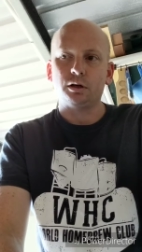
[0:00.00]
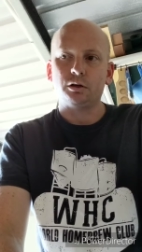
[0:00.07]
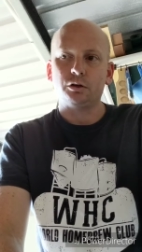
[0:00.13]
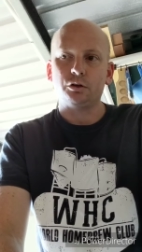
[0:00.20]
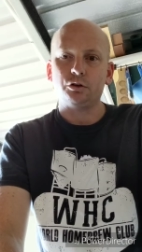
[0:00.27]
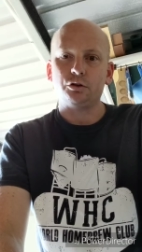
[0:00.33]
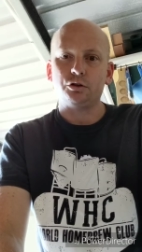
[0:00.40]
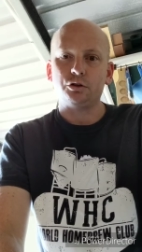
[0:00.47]

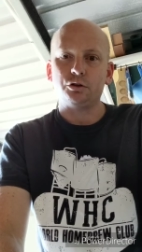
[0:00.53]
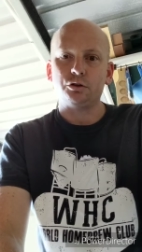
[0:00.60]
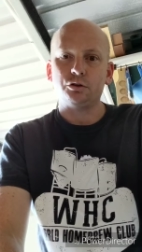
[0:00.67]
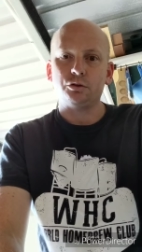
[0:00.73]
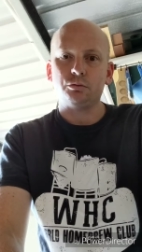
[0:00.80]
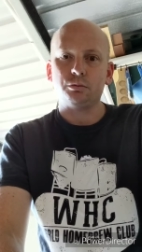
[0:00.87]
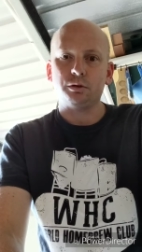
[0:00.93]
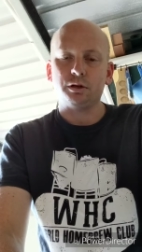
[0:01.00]

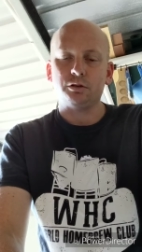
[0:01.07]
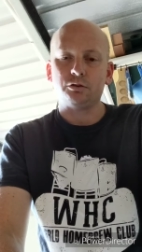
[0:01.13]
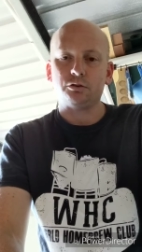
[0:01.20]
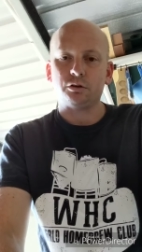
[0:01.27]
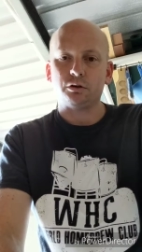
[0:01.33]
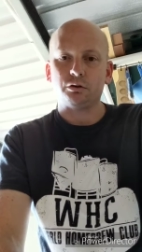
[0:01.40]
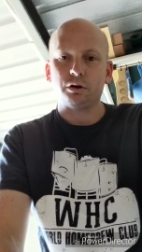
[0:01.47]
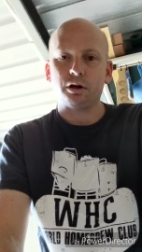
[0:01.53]
YouTube,
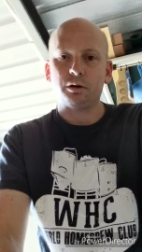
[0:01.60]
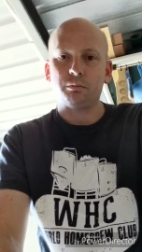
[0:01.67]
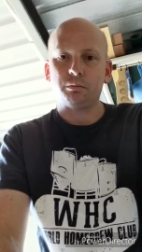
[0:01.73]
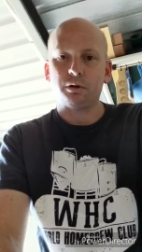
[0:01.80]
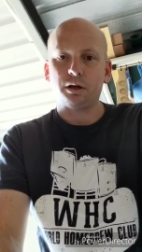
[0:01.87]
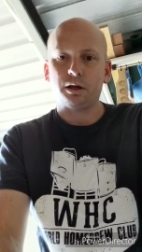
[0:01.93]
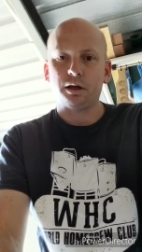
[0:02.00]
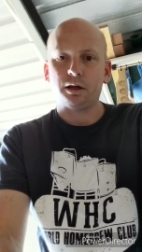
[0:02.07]

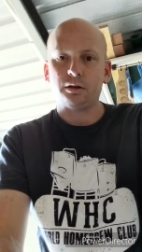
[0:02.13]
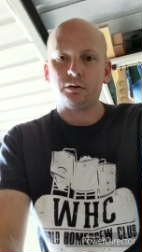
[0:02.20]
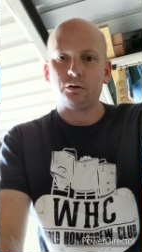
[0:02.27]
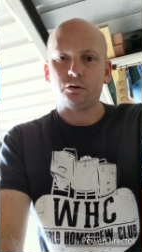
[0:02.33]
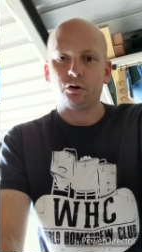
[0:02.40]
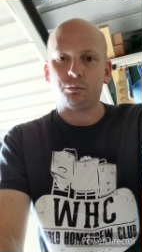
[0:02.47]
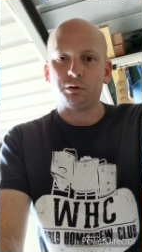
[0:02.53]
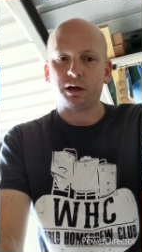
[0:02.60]
Instagram, and
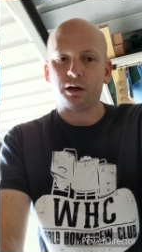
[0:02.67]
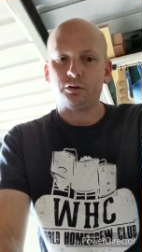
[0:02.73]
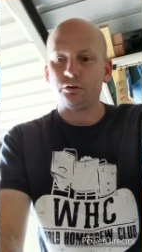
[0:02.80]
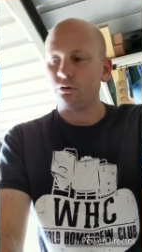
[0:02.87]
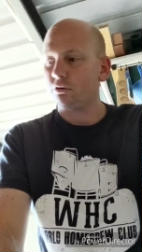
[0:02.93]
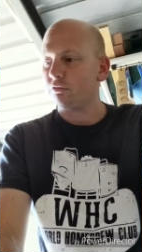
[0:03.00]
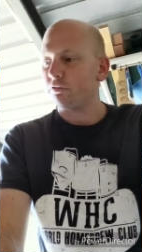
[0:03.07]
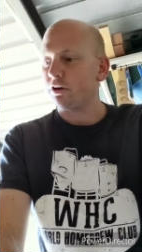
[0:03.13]
the Hop
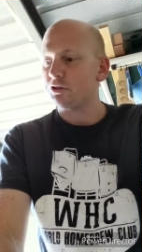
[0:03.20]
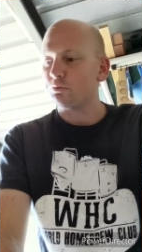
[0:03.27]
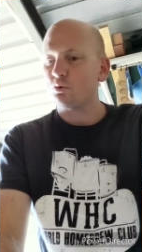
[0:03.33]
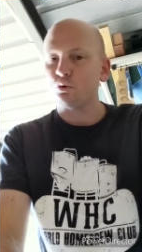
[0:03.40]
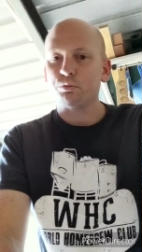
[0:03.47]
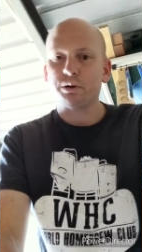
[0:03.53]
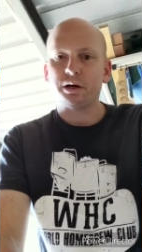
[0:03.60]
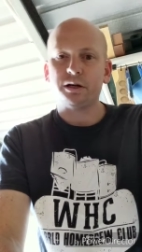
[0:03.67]
Cartel
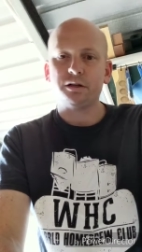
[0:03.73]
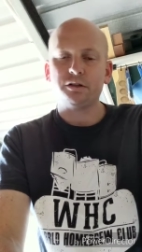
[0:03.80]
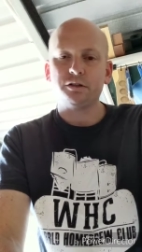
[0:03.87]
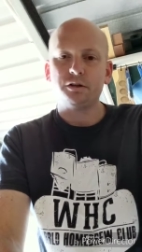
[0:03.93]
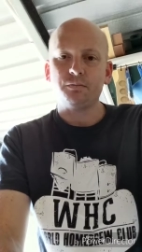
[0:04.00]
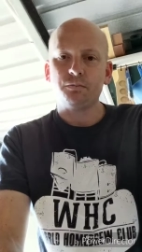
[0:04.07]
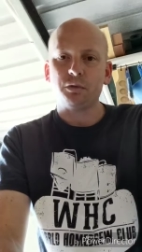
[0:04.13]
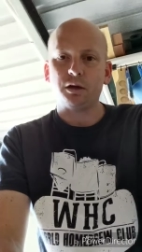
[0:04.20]
Facebook page.